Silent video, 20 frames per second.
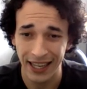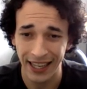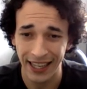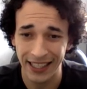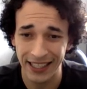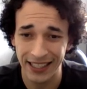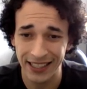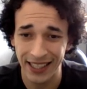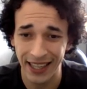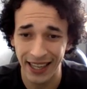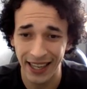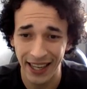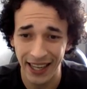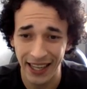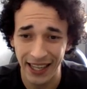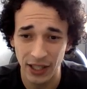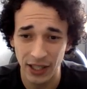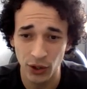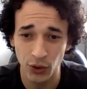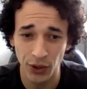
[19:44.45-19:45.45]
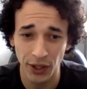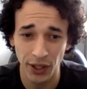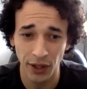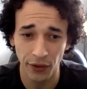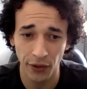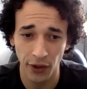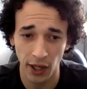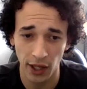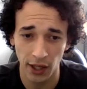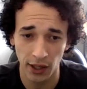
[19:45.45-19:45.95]
it is a hindering
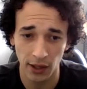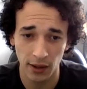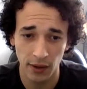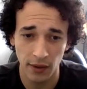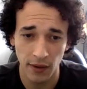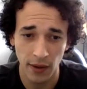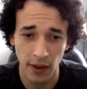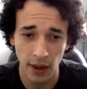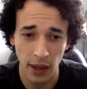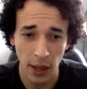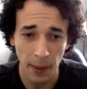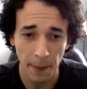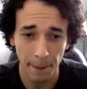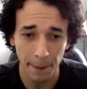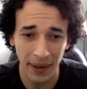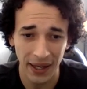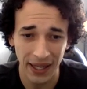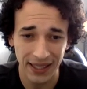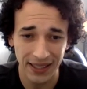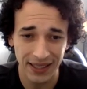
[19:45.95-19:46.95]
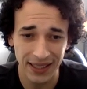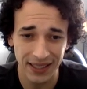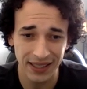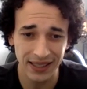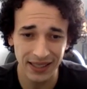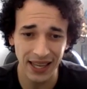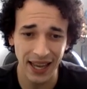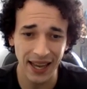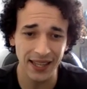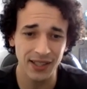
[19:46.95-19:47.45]
thing because it
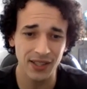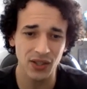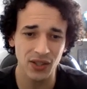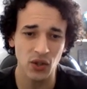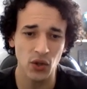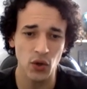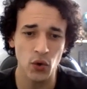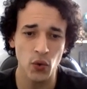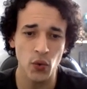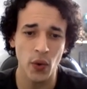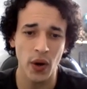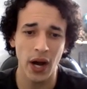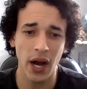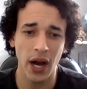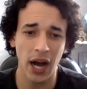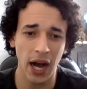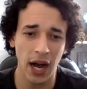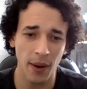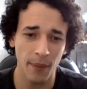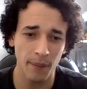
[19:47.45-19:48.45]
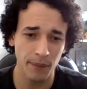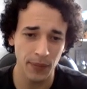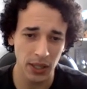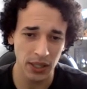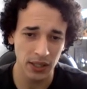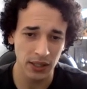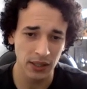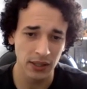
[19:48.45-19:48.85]
sets you up